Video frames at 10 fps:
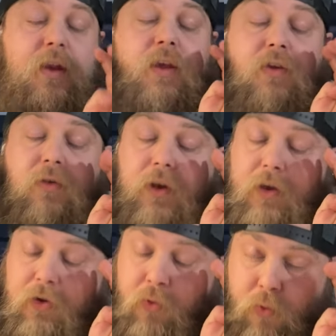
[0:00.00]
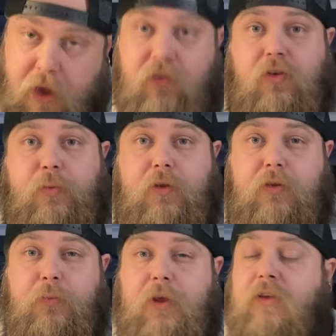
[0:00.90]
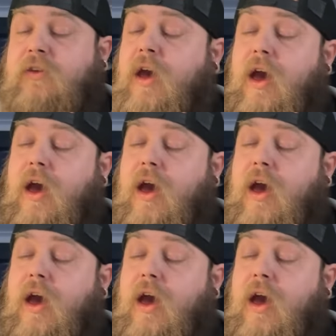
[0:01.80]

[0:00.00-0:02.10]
you did a great job on this piece